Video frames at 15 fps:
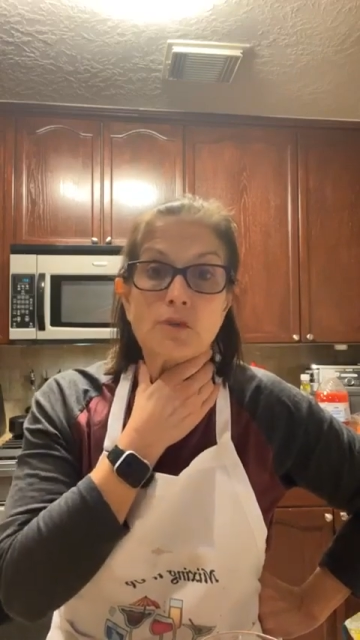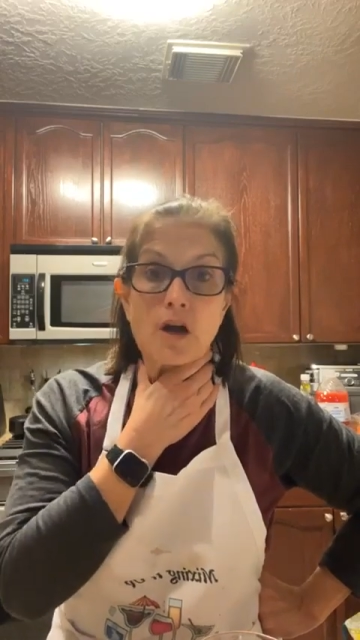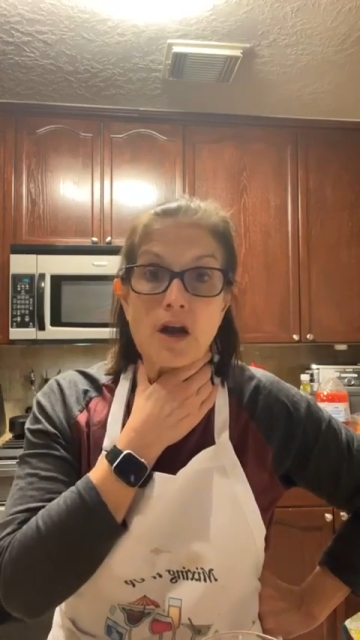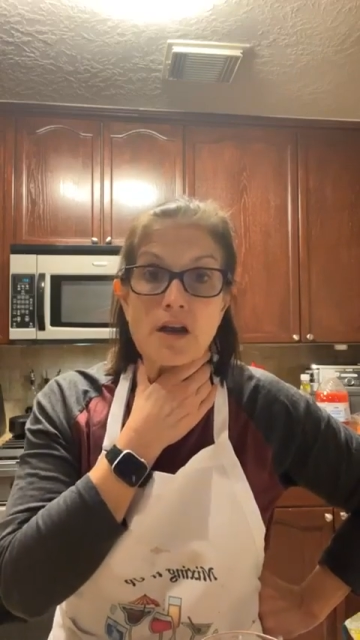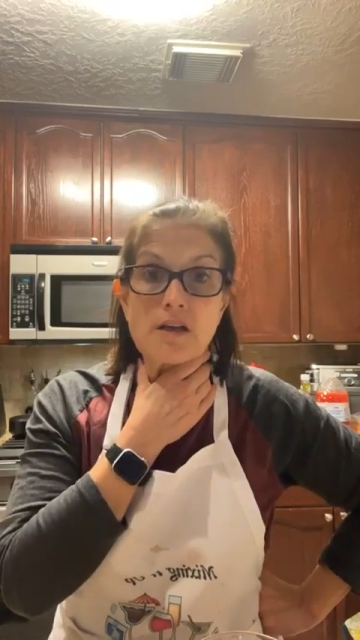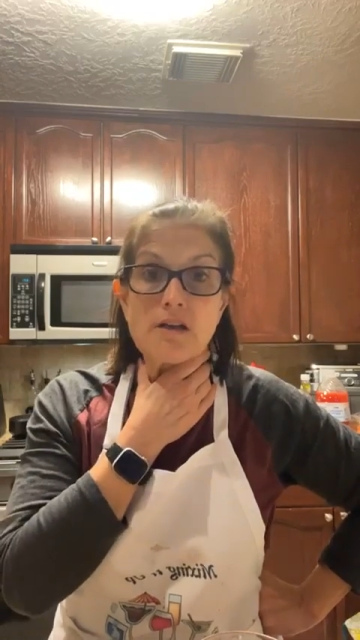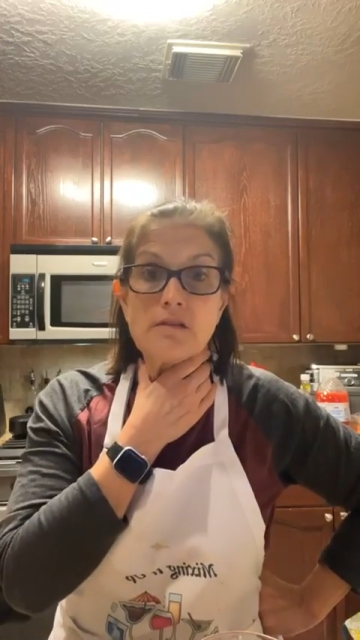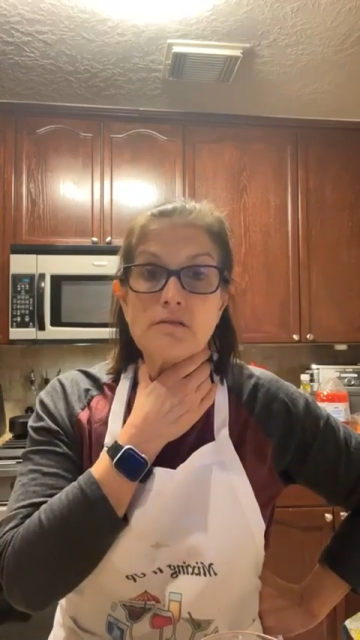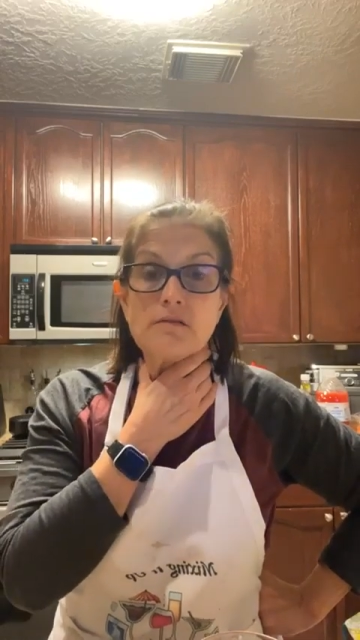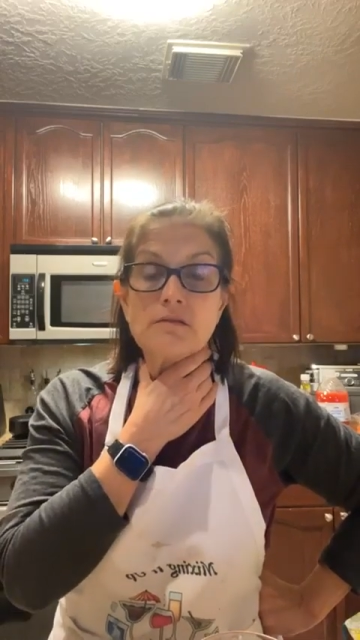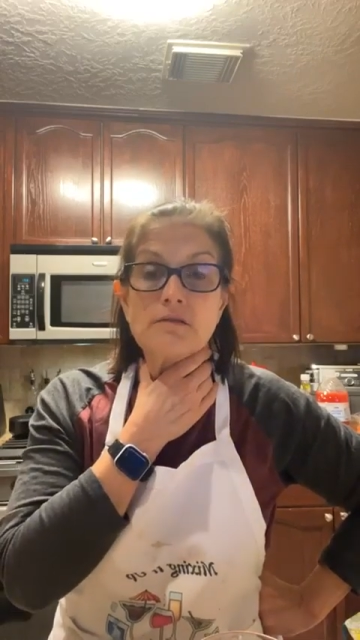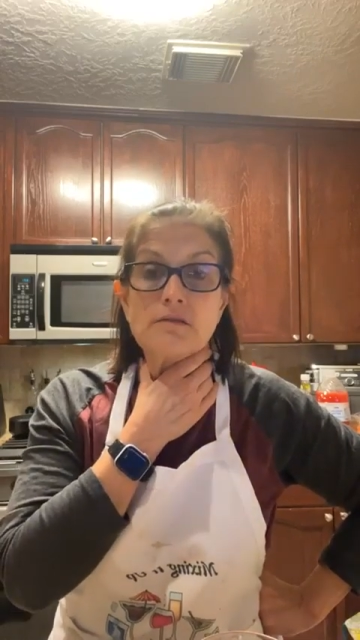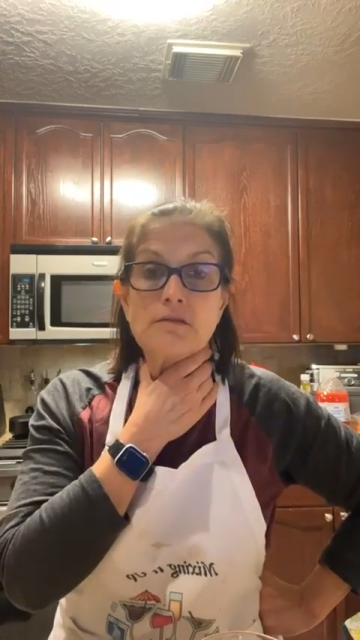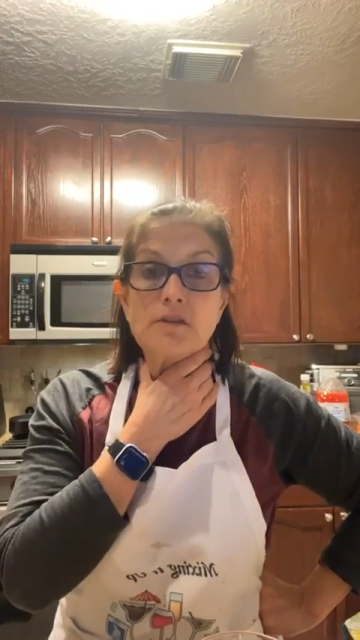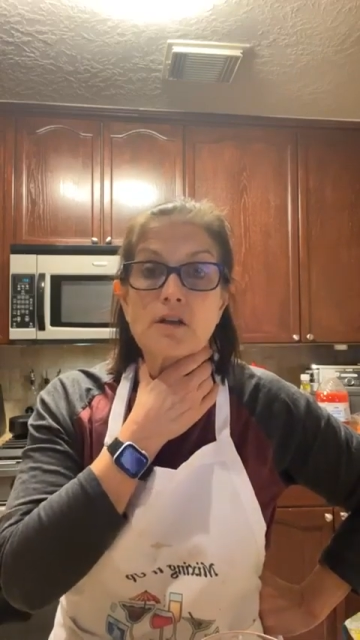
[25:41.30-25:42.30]
right?
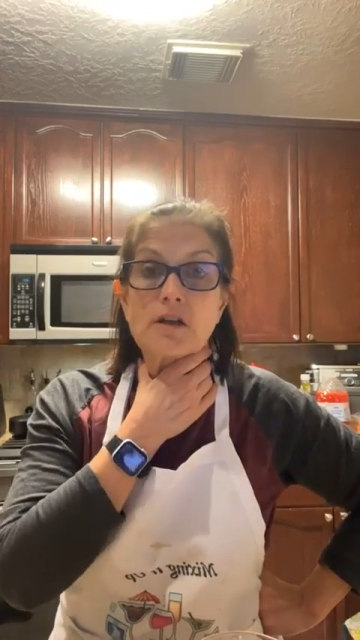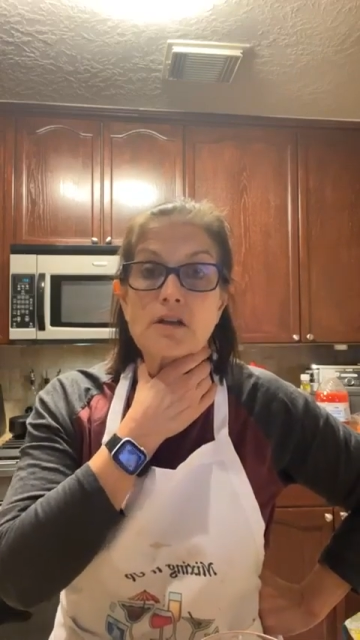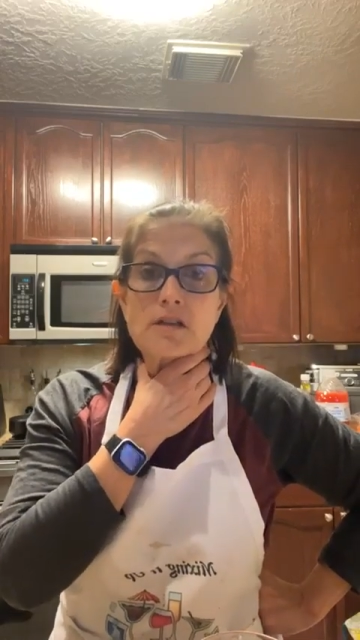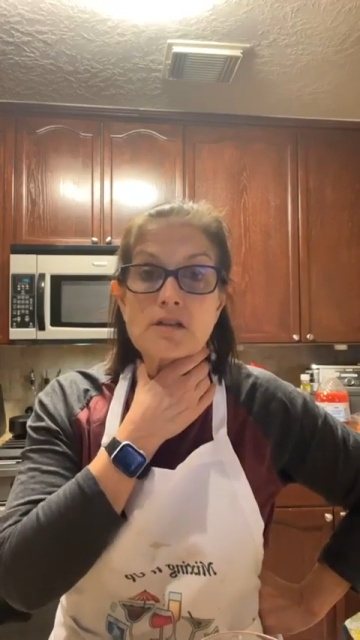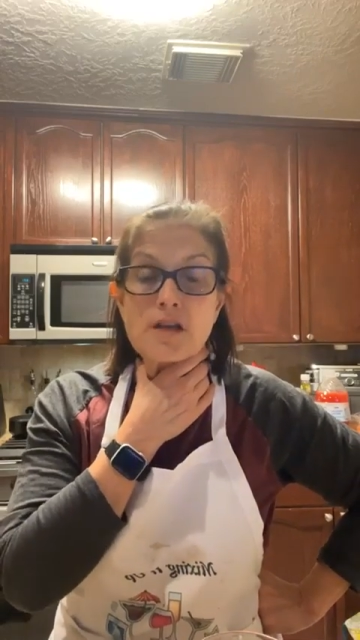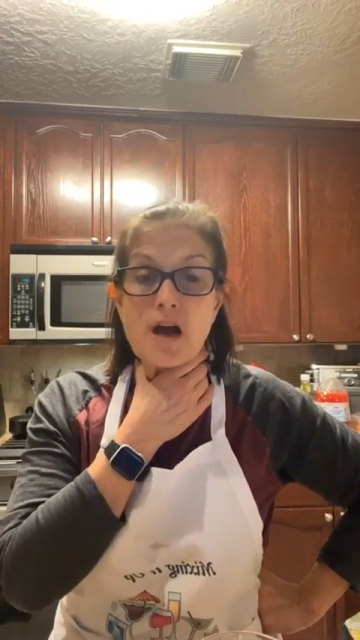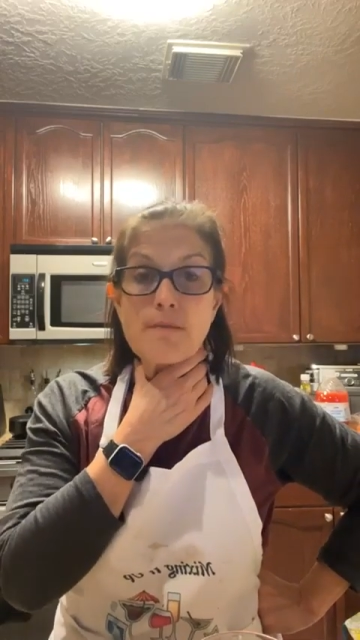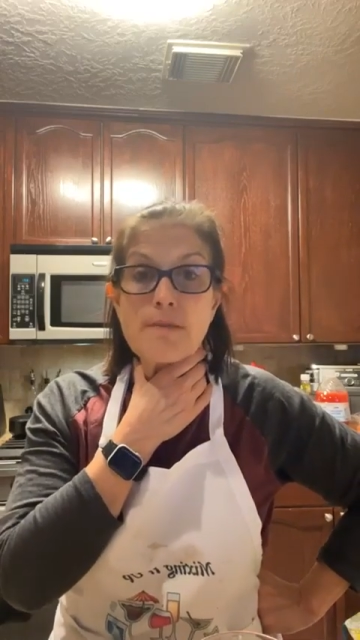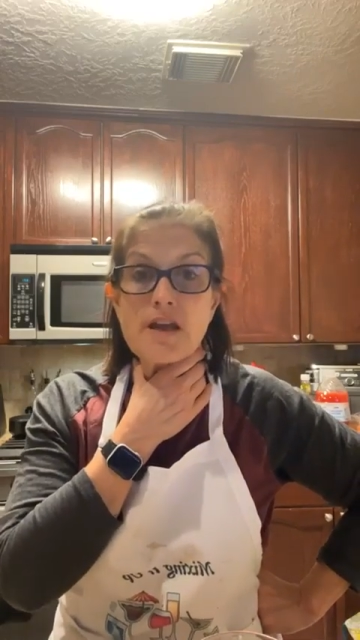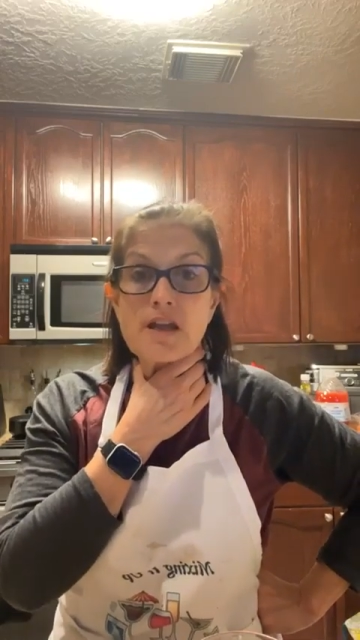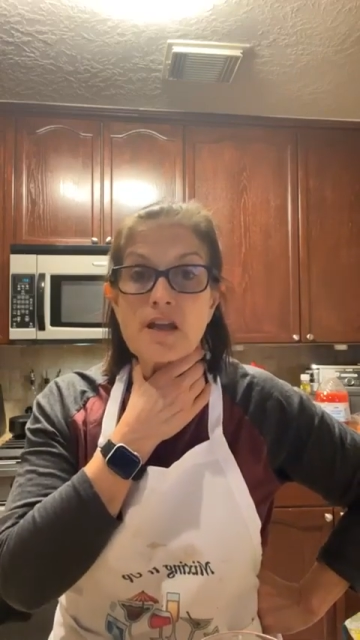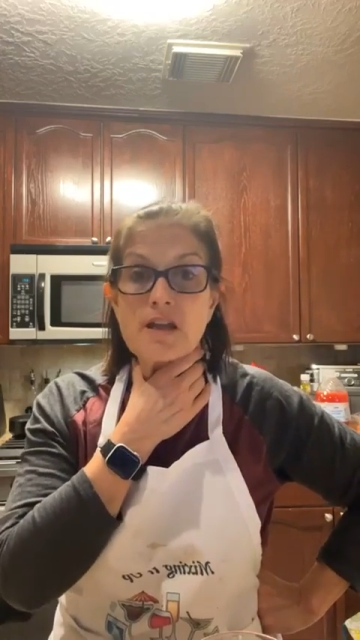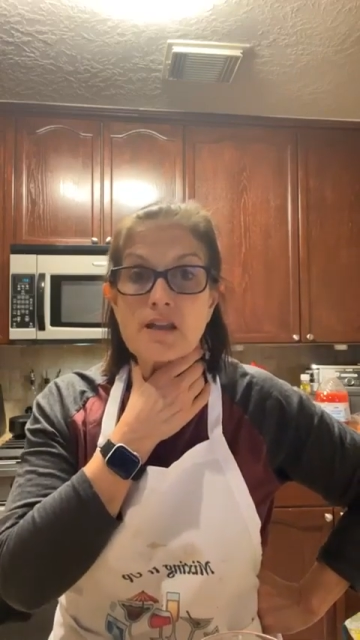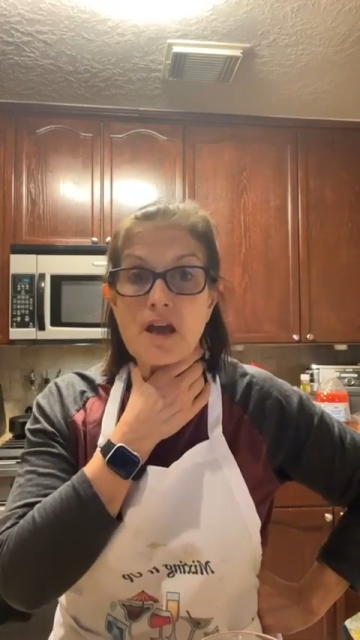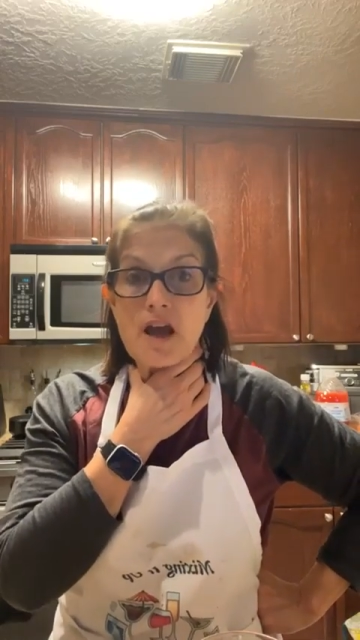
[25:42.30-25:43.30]
They're going to stop
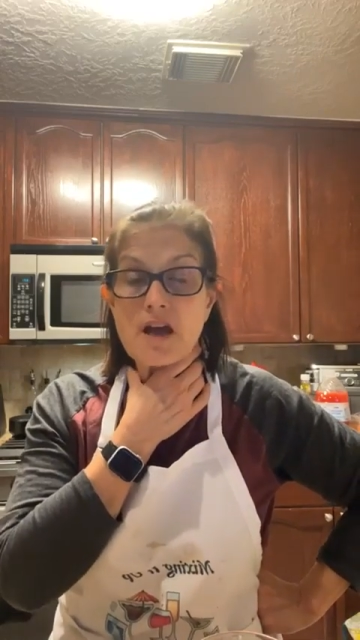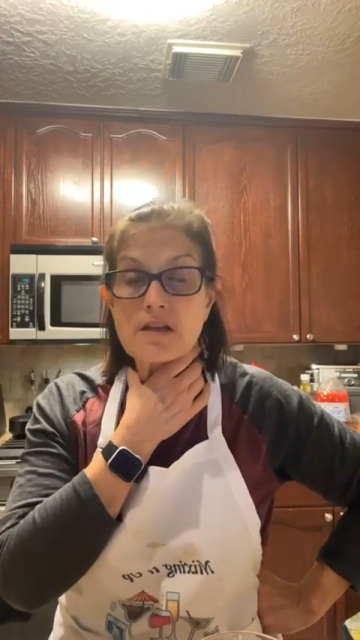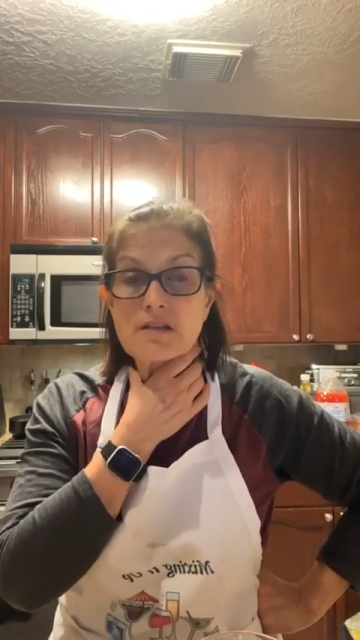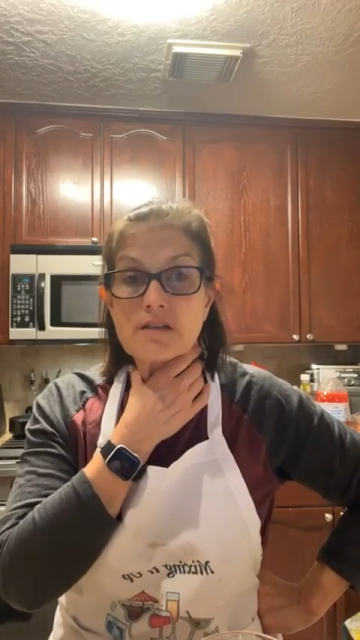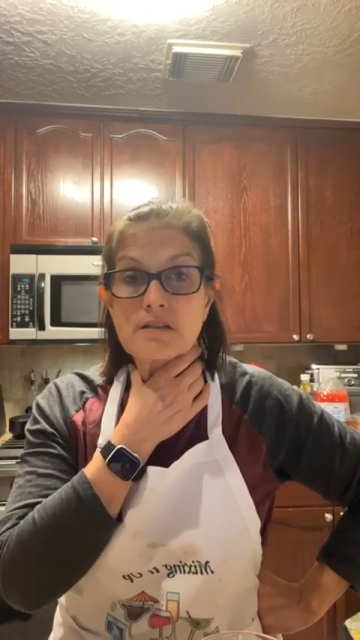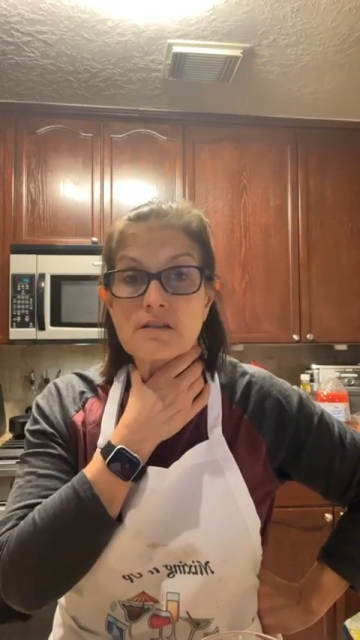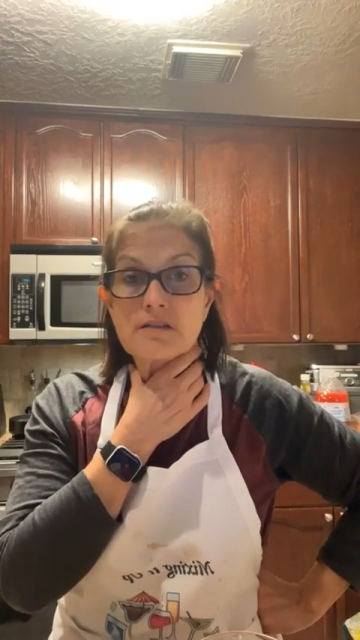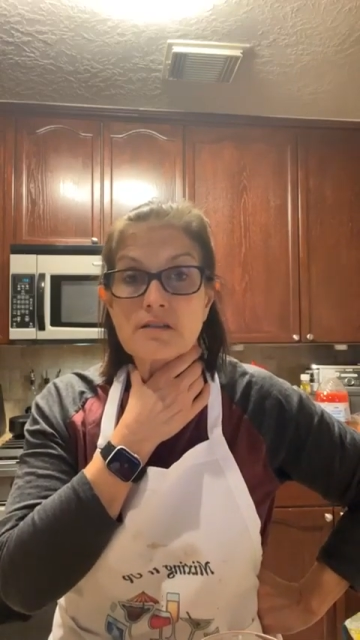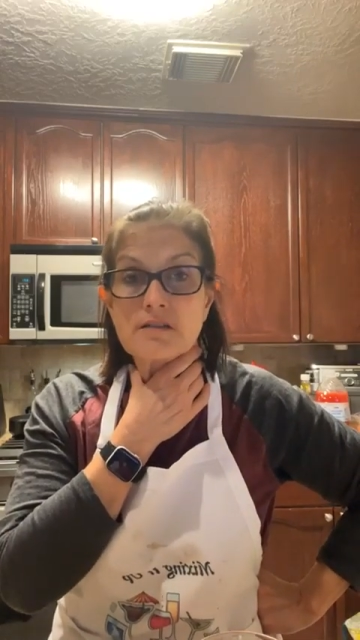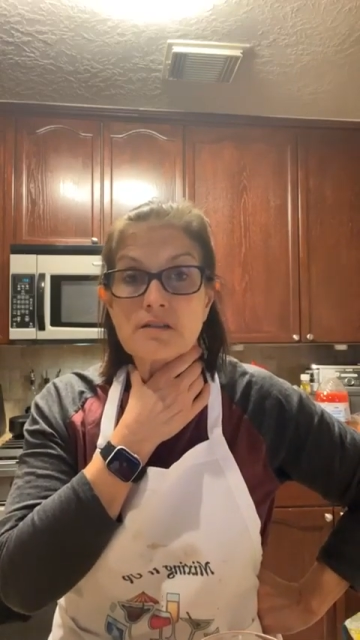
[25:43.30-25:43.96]
making that.